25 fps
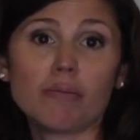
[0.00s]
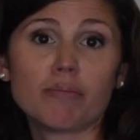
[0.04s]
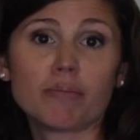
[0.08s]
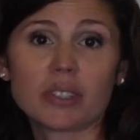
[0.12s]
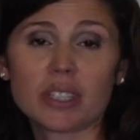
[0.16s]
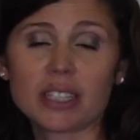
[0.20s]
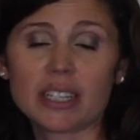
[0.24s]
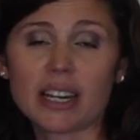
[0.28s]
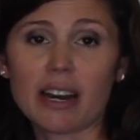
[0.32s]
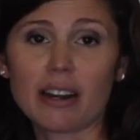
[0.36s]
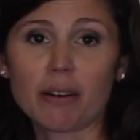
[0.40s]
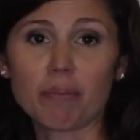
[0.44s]

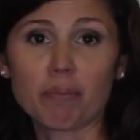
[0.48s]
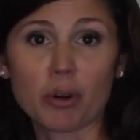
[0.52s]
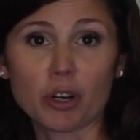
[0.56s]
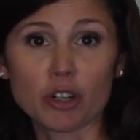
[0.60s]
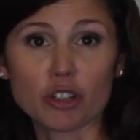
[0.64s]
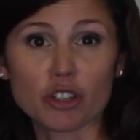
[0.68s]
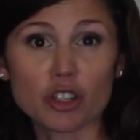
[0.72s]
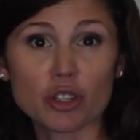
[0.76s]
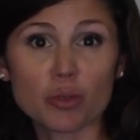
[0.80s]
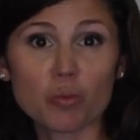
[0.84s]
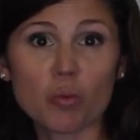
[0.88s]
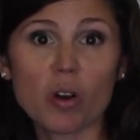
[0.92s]
sit down and
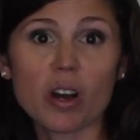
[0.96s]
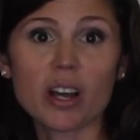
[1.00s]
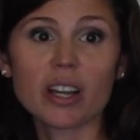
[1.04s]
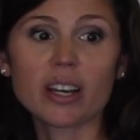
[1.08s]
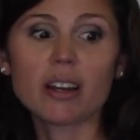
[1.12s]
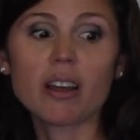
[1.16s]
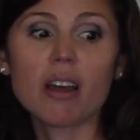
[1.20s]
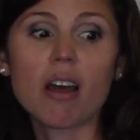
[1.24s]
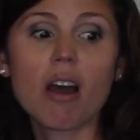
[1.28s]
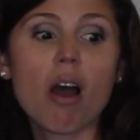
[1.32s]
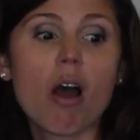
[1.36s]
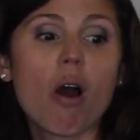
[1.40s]
purchase
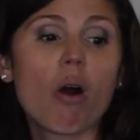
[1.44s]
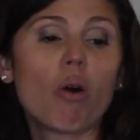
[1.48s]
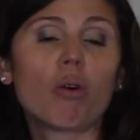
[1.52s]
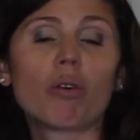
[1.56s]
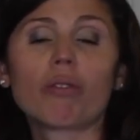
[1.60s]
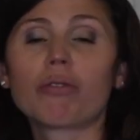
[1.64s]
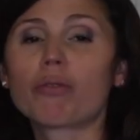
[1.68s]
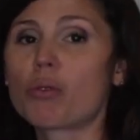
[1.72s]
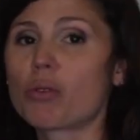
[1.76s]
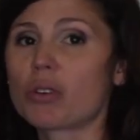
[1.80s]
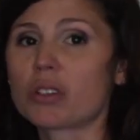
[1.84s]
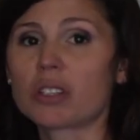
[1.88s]
one.
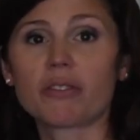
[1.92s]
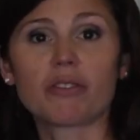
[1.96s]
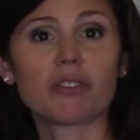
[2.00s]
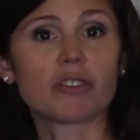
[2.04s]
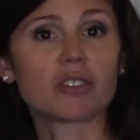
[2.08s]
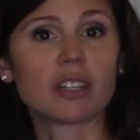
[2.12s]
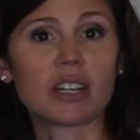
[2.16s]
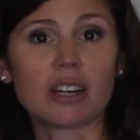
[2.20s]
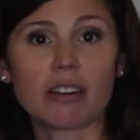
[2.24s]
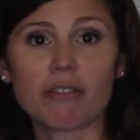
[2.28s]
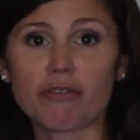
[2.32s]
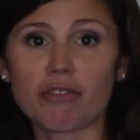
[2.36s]
Or of course, if
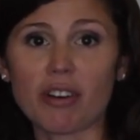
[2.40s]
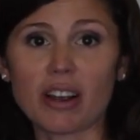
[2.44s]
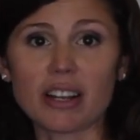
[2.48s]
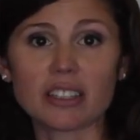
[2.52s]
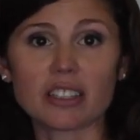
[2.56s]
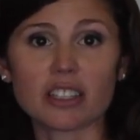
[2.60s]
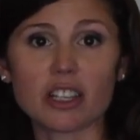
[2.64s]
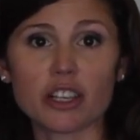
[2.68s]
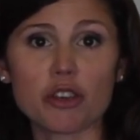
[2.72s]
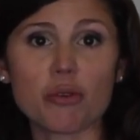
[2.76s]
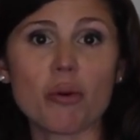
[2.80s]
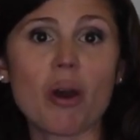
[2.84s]
there's any
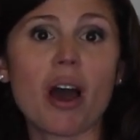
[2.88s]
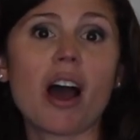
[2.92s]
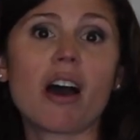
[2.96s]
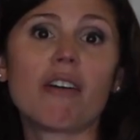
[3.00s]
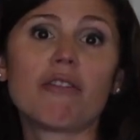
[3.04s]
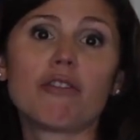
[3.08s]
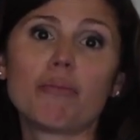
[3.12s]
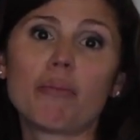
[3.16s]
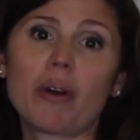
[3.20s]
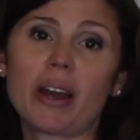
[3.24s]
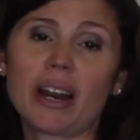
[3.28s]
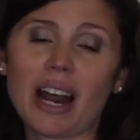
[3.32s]
friends that you
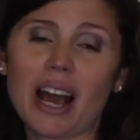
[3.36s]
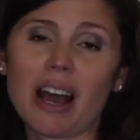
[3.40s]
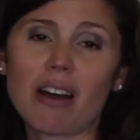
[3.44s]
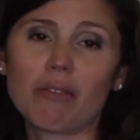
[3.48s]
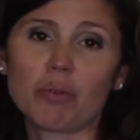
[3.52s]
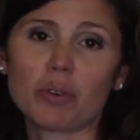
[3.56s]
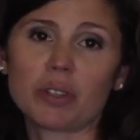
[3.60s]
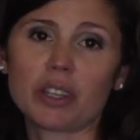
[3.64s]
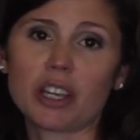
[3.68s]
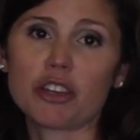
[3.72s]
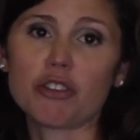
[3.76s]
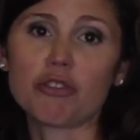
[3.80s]
have who might
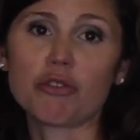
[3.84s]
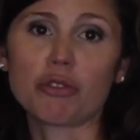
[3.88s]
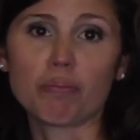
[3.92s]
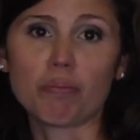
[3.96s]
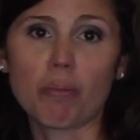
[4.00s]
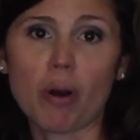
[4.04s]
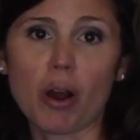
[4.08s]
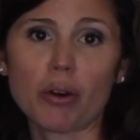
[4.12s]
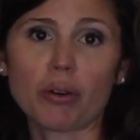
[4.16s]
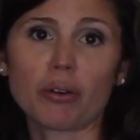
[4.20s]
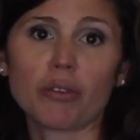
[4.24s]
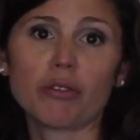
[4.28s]
have one that you
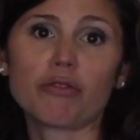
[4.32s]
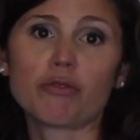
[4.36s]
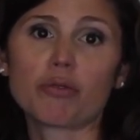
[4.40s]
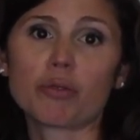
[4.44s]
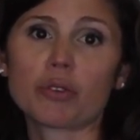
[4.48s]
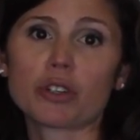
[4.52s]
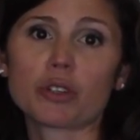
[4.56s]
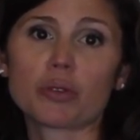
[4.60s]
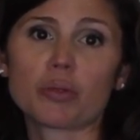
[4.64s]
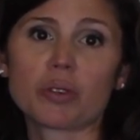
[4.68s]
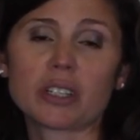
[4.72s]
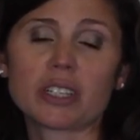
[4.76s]
could borrow
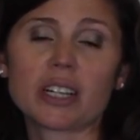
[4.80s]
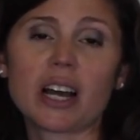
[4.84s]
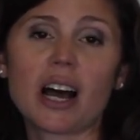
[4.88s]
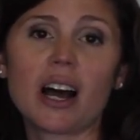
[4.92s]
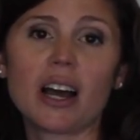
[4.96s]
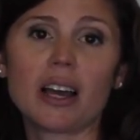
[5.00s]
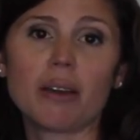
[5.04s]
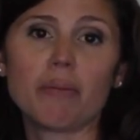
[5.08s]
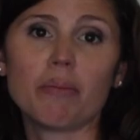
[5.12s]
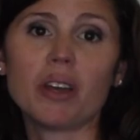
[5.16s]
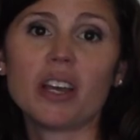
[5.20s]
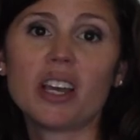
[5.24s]
for a short
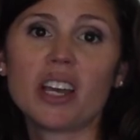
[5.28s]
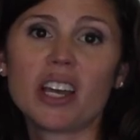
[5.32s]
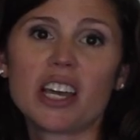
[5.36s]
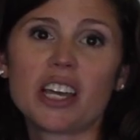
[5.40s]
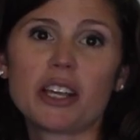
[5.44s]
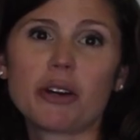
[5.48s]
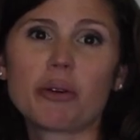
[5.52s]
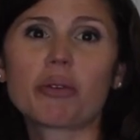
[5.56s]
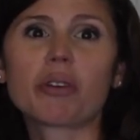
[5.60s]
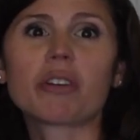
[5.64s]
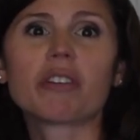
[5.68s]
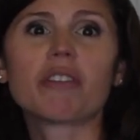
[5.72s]
time
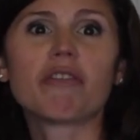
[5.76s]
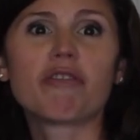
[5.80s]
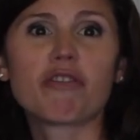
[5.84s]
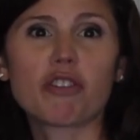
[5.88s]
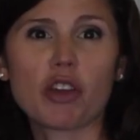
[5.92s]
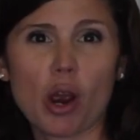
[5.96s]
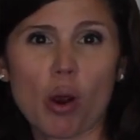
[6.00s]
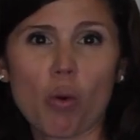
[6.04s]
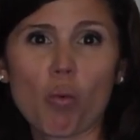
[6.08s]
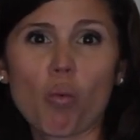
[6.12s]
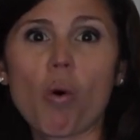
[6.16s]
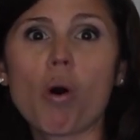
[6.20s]
in order to
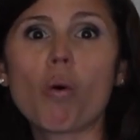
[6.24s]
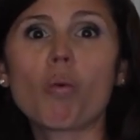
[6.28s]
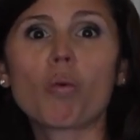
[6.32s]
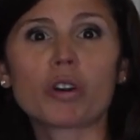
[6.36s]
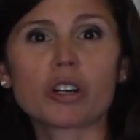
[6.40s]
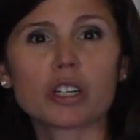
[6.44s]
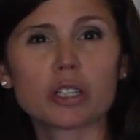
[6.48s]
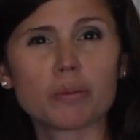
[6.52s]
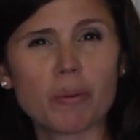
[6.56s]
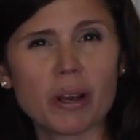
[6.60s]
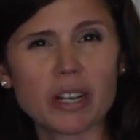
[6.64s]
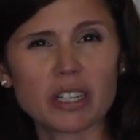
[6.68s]
figure out what
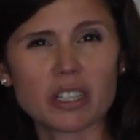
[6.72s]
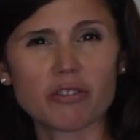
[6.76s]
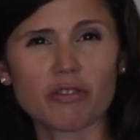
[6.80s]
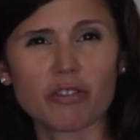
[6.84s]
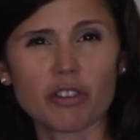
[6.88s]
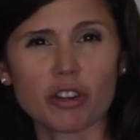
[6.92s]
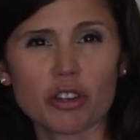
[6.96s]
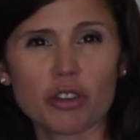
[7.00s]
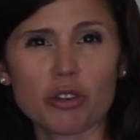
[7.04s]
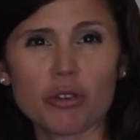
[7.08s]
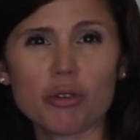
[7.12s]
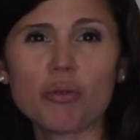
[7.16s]
works best
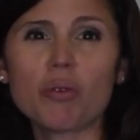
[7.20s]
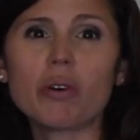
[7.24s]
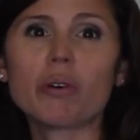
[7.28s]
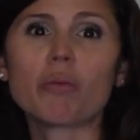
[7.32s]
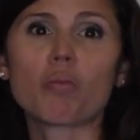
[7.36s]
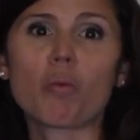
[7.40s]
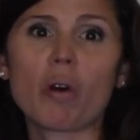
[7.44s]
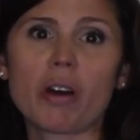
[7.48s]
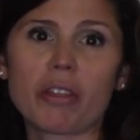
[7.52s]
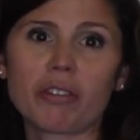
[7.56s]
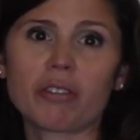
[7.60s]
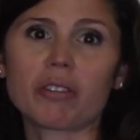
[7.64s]
for you
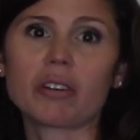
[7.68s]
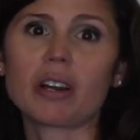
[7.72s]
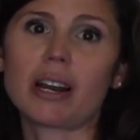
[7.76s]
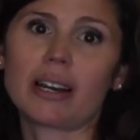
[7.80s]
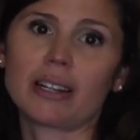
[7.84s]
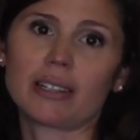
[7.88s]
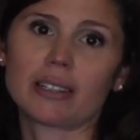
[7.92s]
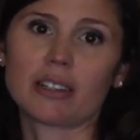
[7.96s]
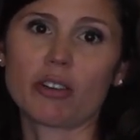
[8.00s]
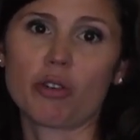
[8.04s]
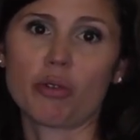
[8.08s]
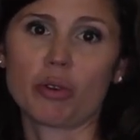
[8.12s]
and whether or
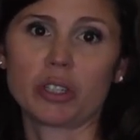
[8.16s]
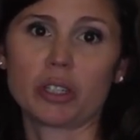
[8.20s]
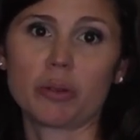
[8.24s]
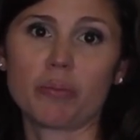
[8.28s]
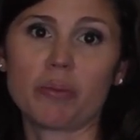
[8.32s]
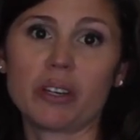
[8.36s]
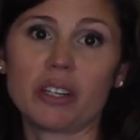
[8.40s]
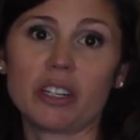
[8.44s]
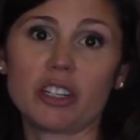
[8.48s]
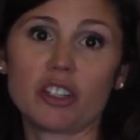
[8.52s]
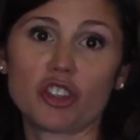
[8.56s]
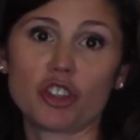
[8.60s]
not it's going
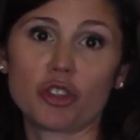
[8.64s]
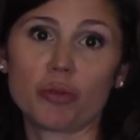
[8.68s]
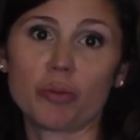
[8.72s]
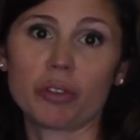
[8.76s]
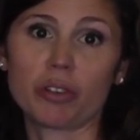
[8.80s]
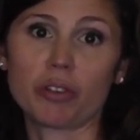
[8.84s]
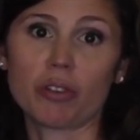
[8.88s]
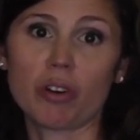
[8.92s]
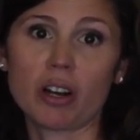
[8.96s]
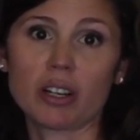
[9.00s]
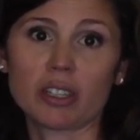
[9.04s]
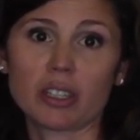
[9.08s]
to be an issue
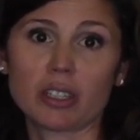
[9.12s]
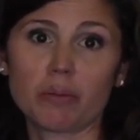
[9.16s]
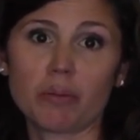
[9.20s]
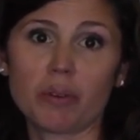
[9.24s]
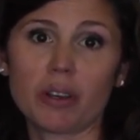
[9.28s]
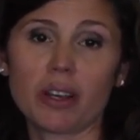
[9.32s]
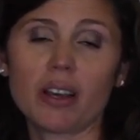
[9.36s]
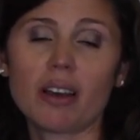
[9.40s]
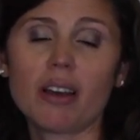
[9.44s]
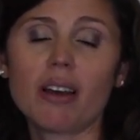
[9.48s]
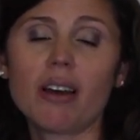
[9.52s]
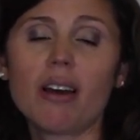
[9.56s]
with your
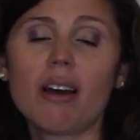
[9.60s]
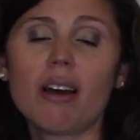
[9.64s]
ostomy.